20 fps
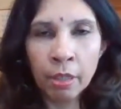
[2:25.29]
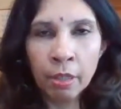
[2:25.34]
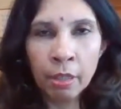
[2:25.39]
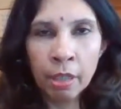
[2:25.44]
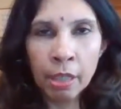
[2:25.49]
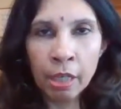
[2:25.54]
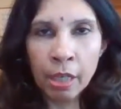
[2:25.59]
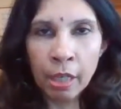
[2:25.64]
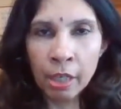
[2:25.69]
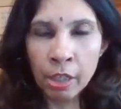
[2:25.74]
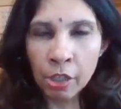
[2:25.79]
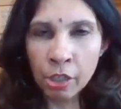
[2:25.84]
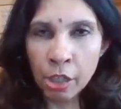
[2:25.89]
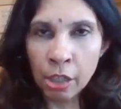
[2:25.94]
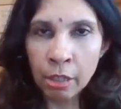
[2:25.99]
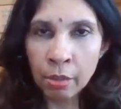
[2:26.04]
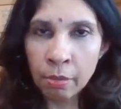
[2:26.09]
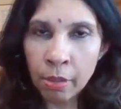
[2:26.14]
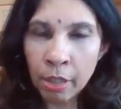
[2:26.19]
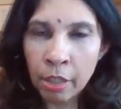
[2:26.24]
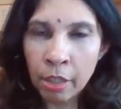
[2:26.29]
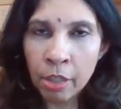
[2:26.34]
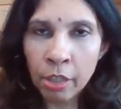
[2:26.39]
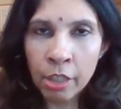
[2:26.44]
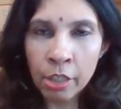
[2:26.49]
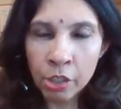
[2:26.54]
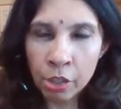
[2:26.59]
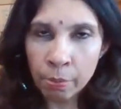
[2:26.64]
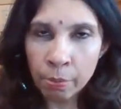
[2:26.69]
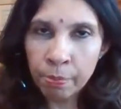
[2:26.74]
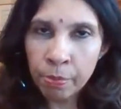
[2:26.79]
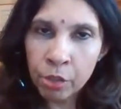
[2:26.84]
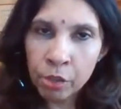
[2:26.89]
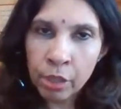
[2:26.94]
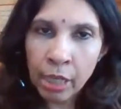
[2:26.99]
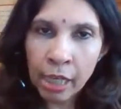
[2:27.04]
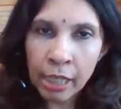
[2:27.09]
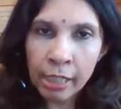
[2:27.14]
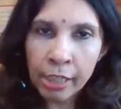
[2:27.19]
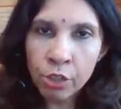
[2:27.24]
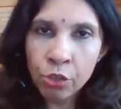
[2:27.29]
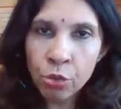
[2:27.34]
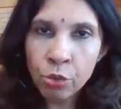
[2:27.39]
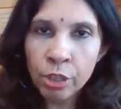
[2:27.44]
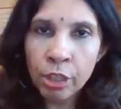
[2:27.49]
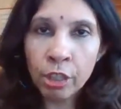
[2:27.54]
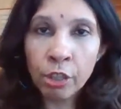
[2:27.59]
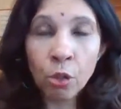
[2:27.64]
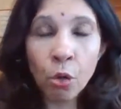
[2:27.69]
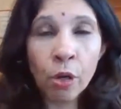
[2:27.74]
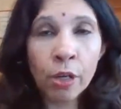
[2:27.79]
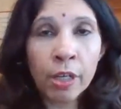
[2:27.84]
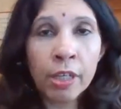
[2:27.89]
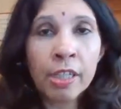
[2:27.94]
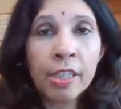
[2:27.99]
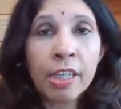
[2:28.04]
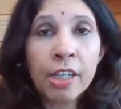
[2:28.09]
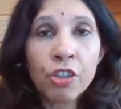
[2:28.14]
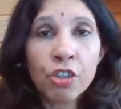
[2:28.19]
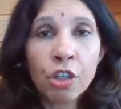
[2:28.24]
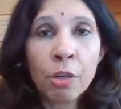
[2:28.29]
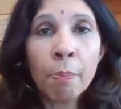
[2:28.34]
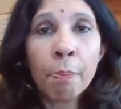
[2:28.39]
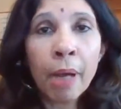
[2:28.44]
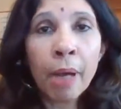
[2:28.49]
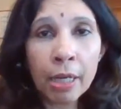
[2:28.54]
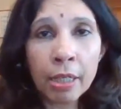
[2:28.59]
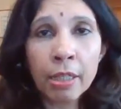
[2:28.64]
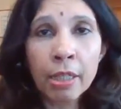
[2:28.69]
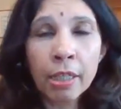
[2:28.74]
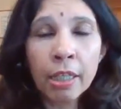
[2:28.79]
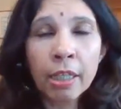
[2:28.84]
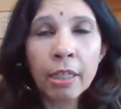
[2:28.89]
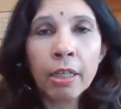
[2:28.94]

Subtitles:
is a slightly junior in the organization, but